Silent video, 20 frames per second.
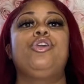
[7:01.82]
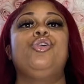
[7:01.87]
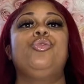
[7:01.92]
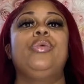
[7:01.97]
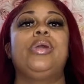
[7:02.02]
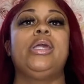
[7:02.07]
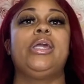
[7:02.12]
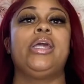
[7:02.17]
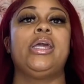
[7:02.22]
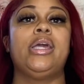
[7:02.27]
you
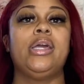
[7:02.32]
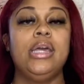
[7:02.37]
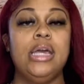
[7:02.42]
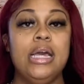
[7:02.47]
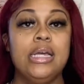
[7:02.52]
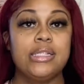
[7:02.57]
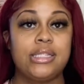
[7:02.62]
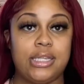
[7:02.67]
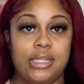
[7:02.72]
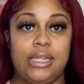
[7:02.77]
in
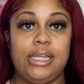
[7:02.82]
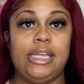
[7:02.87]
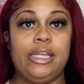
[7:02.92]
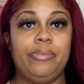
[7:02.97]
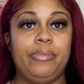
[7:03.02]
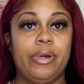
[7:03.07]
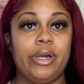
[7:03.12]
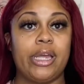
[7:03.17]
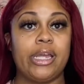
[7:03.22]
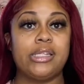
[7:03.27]
to the
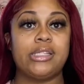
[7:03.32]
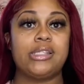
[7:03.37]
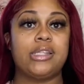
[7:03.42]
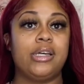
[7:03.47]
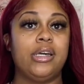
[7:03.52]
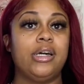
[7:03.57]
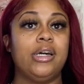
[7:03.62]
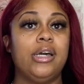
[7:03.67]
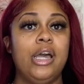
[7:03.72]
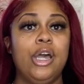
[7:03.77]
ebook. It's
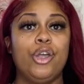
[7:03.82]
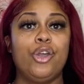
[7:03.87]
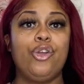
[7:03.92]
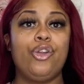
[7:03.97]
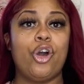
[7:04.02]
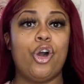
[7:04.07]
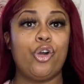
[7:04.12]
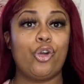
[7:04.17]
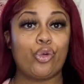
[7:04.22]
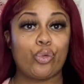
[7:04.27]
the, you
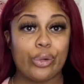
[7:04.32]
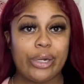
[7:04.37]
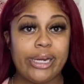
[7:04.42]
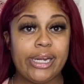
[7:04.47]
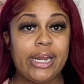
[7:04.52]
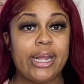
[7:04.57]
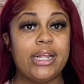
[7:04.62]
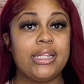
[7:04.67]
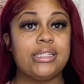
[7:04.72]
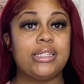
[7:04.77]
know,
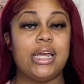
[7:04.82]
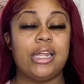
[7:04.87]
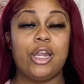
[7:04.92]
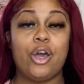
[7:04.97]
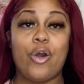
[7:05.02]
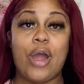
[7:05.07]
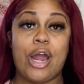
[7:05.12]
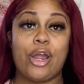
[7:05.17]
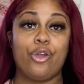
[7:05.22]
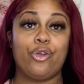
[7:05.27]
greetings,
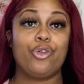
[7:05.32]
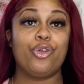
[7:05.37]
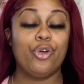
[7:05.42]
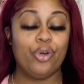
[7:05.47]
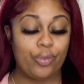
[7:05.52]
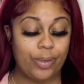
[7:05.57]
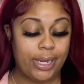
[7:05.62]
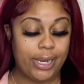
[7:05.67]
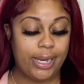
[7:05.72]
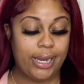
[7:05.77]
hello, how you
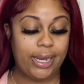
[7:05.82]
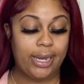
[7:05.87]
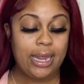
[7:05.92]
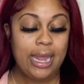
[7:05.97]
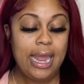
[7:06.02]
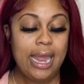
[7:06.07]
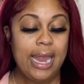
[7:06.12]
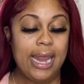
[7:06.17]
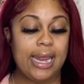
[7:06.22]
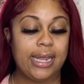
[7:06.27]
doing?
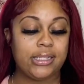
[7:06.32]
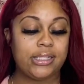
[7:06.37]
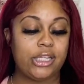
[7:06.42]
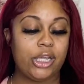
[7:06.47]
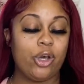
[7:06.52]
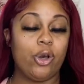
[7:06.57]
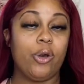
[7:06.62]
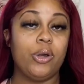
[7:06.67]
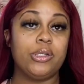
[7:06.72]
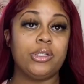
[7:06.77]
It
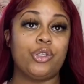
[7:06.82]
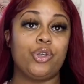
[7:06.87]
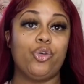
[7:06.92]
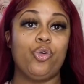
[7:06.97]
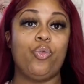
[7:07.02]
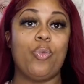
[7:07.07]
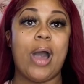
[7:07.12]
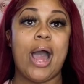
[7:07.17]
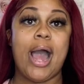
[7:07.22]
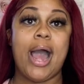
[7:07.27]
tells you
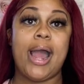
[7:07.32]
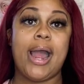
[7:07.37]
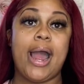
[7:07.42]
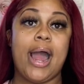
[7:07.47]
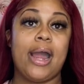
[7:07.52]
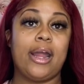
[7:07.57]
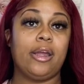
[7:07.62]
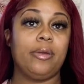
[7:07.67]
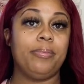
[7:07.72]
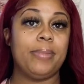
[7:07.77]
why
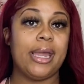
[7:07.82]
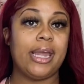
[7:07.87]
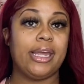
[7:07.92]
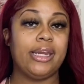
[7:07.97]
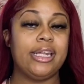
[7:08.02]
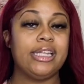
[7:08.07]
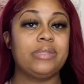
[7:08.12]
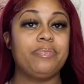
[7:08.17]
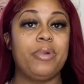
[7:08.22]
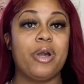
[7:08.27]
I am making
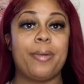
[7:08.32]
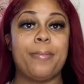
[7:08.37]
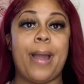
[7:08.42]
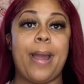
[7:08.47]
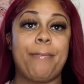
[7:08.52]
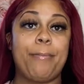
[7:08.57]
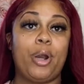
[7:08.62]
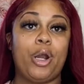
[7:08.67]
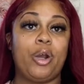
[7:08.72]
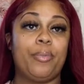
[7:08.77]
this book, my
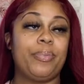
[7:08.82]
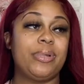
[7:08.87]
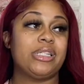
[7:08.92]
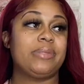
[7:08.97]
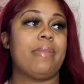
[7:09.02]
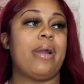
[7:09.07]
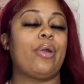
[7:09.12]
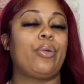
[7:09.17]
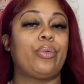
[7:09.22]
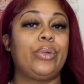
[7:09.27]
purpose,
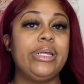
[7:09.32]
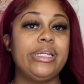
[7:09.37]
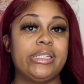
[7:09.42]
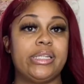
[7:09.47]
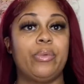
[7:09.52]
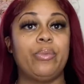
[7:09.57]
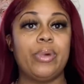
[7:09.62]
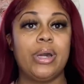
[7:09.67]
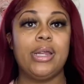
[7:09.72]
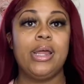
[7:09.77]
my
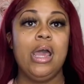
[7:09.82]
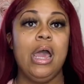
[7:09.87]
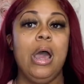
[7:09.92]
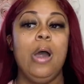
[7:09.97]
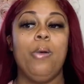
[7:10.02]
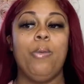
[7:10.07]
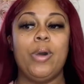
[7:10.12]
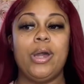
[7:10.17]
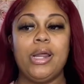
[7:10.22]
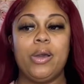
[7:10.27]
reason. What
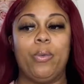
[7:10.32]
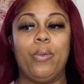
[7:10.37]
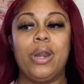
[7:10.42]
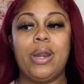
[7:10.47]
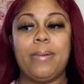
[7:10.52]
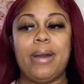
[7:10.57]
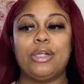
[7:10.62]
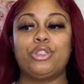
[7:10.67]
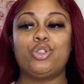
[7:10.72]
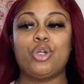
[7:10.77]

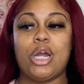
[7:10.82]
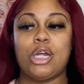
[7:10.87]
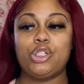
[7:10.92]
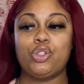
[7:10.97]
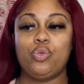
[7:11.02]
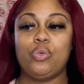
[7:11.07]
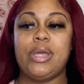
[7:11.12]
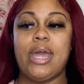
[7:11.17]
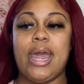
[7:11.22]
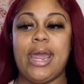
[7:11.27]
am I trying
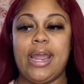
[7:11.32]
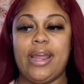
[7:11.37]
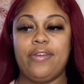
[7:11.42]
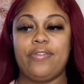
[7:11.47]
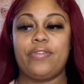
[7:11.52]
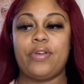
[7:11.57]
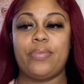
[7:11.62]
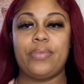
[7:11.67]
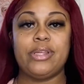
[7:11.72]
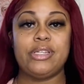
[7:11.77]
to gain
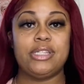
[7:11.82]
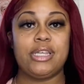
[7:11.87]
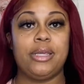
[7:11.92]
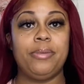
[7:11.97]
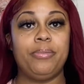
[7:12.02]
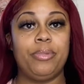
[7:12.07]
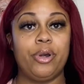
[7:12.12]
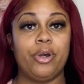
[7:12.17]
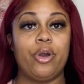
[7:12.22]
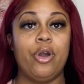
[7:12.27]
from this
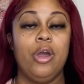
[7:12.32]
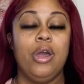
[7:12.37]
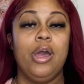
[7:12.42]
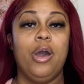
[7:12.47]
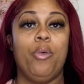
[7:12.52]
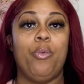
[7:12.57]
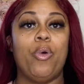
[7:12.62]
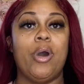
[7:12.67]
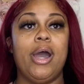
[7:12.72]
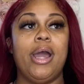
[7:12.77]
ebook?
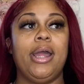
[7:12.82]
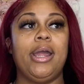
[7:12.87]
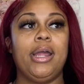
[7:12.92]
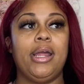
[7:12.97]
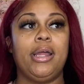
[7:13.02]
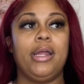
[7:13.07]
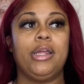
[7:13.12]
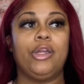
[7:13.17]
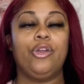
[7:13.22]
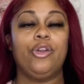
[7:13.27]
What,
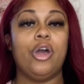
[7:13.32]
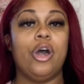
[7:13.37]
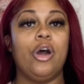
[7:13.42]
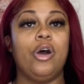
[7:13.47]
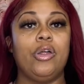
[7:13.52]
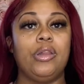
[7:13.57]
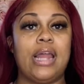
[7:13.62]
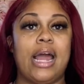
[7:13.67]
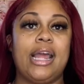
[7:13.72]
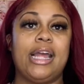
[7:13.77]
you
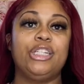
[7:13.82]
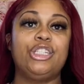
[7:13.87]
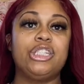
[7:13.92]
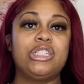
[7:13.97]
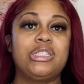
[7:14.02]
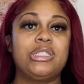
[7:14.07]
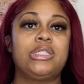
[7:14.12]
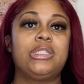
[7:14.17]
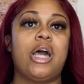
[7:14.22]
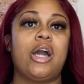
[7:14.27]
know, like, it
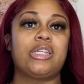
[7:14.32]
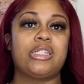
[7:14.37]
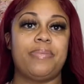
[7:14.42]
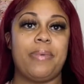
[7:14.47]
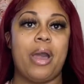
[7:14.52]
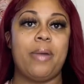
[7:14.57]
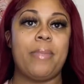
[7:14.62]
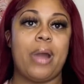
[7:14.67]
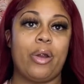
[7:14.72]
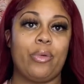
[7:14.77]
just talks
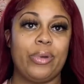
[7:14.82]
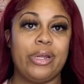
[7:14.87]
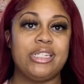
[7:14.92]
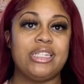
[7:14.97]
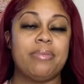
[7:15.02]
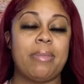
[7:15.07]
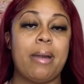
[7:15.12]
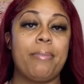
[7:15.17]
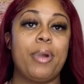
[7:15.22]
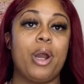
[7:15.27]
about my
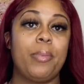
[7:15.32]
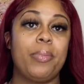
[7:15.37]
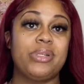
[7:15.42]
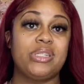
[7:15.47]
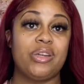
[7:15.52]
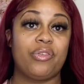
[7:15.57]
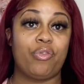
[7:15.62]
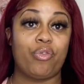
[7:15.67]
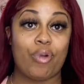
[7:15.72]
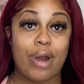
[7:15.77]
reason, my purpose
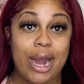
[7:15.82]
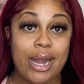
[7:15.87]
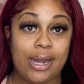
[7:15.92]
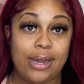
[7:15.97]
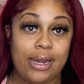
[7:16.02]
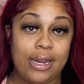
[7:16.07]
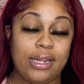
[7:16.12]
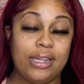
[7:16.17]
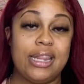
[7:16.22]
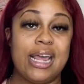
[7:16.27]
of
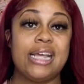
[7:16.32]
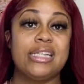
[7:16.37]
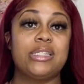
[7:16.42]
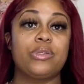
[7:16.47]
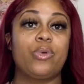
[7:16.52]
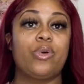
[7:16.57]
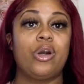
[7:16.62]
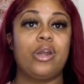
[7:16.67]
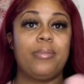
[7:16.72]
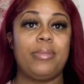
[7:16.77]
writing it. That's
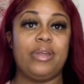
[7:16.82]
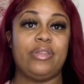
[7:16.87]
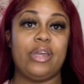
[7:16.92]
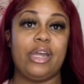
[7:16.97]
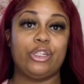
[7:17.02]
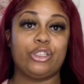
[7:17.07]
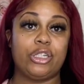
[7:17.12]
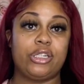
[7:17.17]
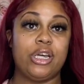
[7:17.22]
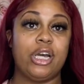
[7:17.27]
going to be the
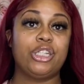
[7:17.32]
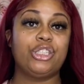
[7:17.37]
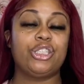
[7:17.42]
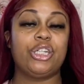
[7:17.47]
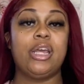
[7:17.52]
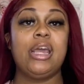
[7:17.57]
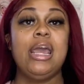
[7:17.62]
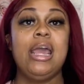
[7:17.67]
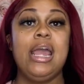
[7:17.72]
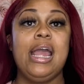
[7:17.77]

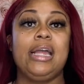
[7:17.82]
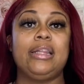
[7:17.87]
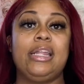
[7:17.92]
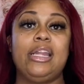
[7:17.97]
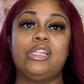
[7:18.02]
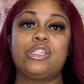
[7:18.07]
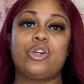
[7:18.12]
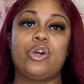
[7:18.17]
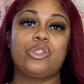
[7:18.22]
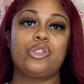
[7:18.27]
introduction. And then
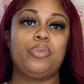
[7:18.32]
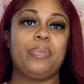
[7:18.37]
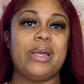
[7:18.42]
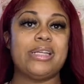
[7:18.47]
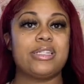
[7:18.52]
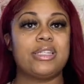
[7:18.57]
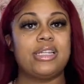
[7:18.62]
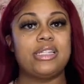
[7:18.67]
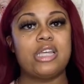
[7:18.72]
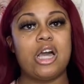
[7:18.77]
it's going to
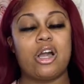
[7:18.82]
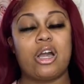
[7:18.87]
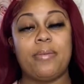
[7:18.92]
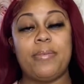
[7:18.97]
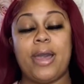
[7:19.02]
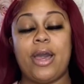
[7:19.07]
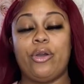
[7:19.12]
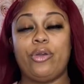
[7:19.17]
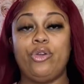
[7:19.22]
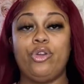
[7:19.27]
basically talk
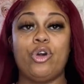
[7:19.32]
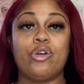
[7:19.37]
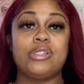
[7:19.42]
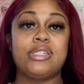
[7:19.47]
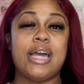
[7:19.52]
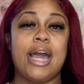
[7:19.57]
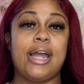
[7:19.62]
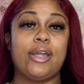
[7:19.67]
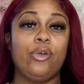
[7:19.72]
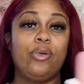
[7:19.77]
about, you know,
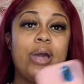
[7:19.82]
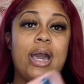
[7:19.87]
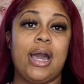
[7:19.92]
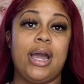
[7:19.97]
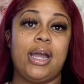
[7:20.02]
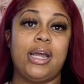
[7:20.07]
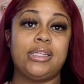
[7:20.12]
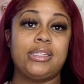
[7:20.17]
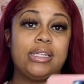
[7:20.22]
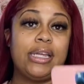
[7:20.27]
tie you
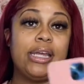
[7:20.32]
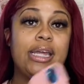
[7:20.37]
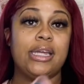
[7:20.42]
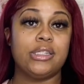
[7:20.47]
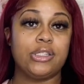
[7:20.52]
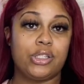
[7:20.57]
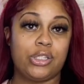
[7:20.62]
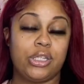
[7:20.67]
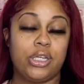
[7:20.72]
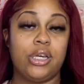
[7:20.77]
guys
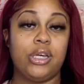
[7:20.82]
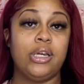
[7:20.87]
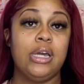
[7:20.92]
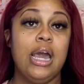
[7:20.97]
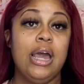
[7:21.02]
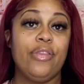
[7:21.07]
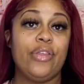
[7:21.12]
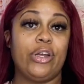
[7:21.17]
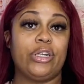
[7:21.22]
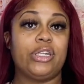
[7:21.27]
into
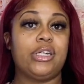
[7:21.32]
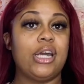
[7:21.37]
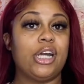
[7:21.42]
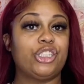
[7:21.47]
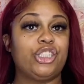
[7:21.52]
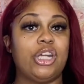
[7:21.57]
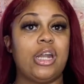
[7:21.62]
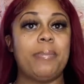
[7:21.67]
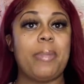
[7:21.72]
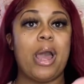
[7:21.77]
the
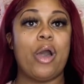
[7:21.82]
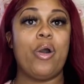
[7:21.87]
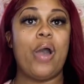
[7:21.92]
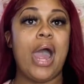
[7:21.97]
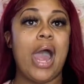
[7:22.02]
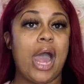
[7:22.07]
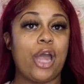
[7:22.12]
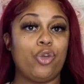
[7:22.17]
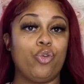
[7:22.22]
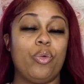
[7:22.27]
introduction about
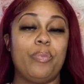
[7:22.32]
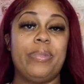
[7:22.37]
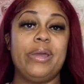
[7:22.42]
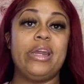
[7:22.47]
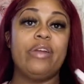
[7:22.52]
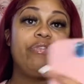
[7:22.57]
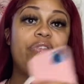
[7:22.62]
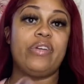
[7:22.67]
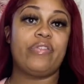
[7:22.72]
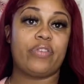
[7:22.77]
how you will
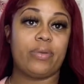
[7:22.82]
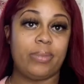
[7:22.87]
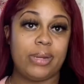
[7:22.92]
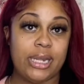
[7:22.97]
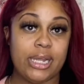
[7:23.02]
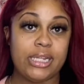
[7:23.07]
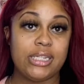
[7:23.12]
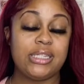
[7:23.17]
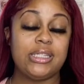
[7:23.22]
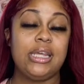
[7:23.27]
benefit from
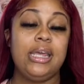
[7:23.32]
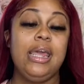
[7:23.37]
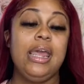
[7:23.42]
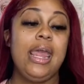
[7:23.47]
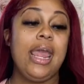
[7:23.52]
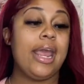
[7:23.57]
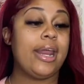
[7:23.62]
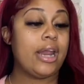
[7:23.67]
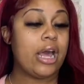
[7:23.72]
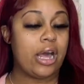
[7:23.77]
this
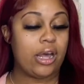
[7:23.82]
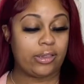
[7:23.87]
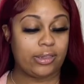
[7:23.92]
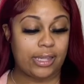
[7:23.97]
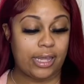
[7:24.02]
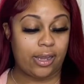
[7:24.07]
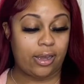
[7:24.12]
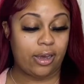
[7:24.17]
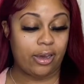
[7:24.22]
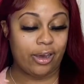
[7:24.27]
and all
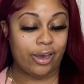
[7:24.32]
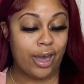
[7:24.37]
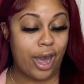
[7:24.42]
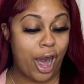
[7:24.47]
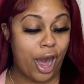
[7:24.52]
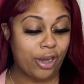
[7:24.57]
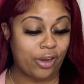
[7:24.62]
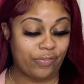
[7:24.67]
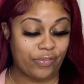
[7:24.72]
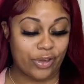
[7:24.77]
that,
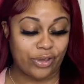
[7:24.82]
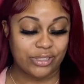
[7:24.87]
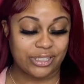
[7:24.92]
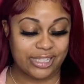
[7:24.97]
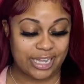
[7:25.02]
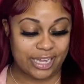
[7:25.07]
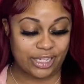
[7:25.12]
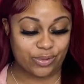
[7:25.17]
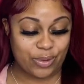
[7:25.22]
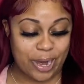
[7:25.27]
all of those
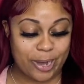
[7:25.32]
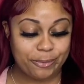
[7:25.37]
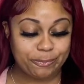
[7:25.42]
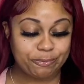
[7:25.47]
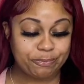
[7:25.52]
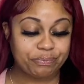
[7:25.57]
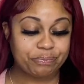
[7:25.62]
things, right?